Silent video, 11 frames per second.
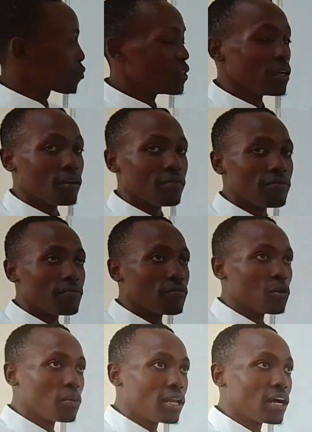the
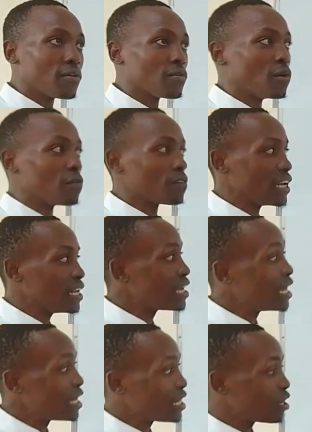formula of finding
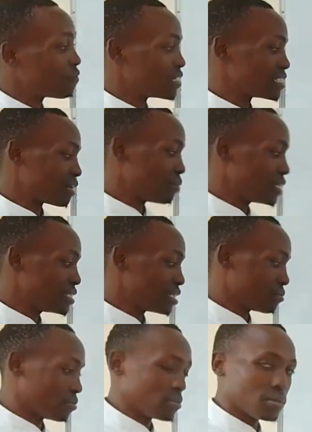area of a trapezium.